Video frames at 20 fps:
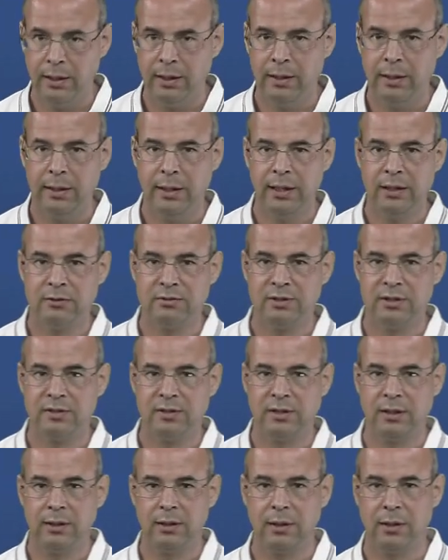
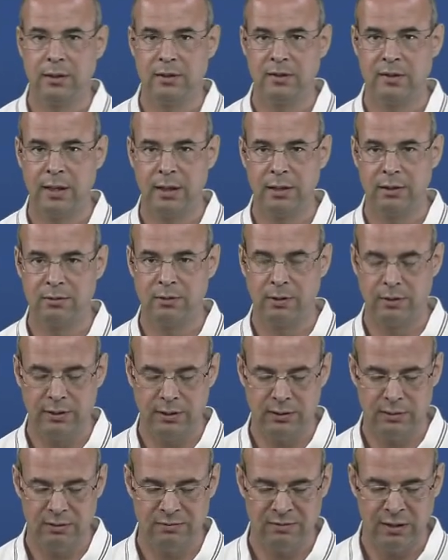interesting diachronic
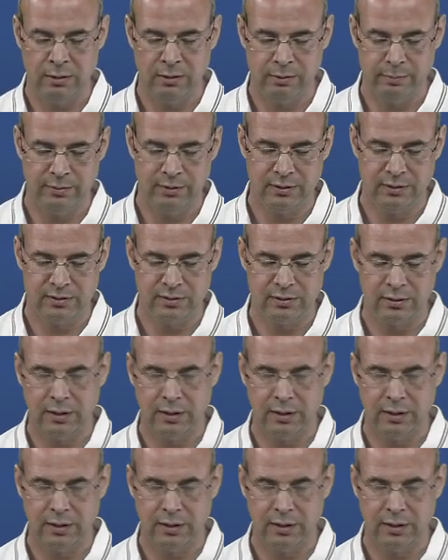developments.